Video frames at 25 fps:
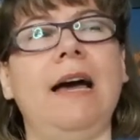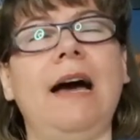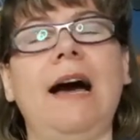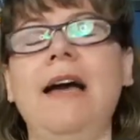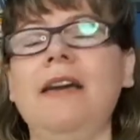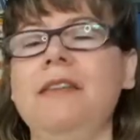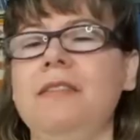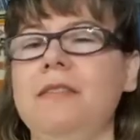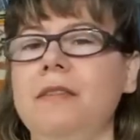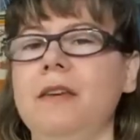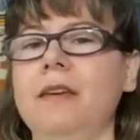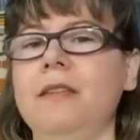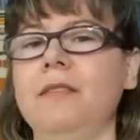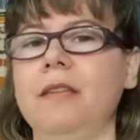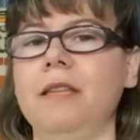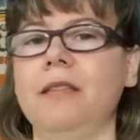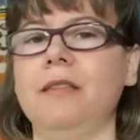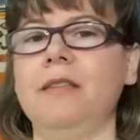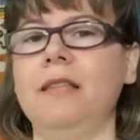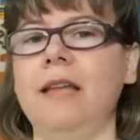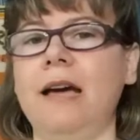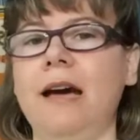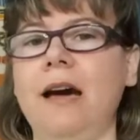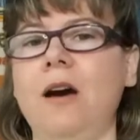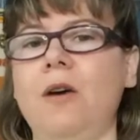I think
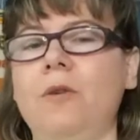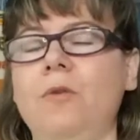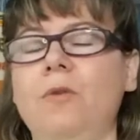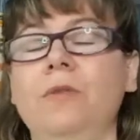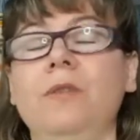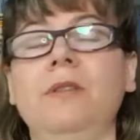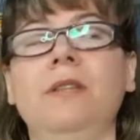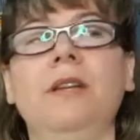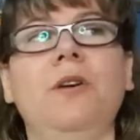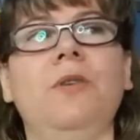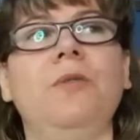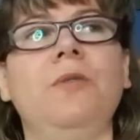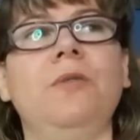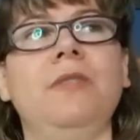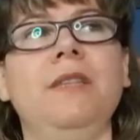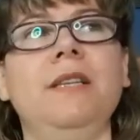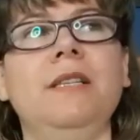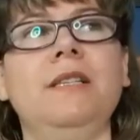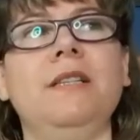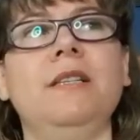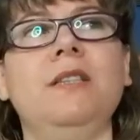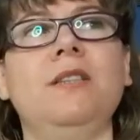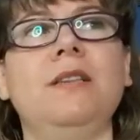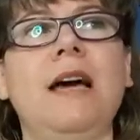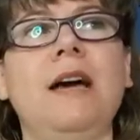that now, no,
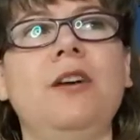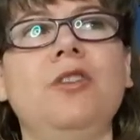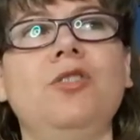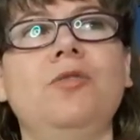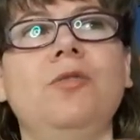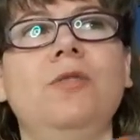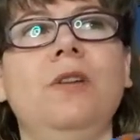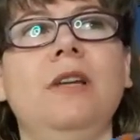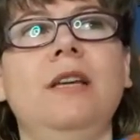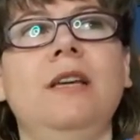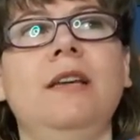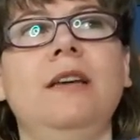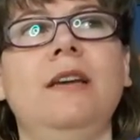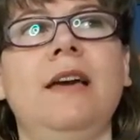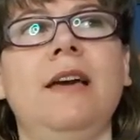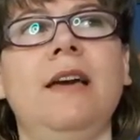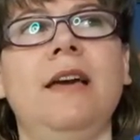this is actually,